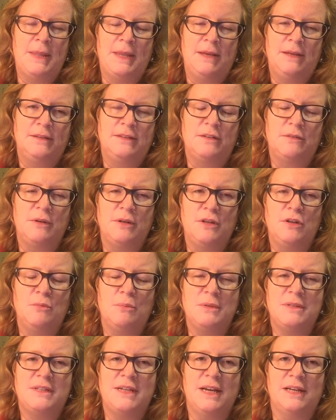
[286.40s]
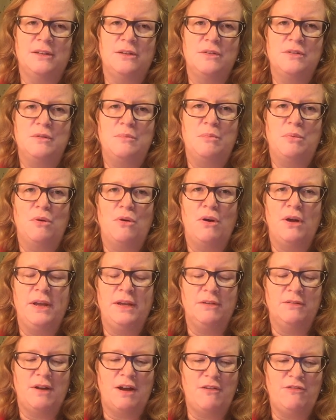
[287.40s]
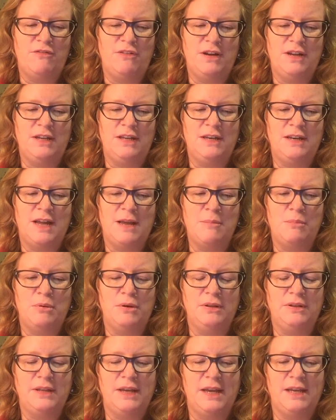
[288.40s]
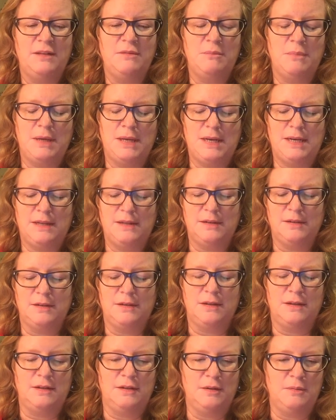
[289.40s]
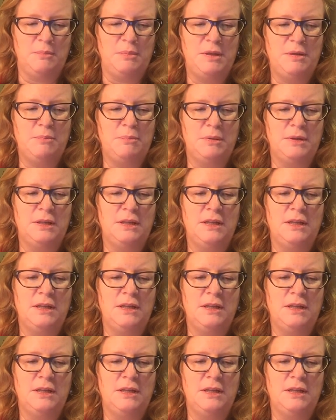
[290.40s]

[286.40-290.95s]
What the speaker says: The renewable sector is employing roughly 9.8 million people,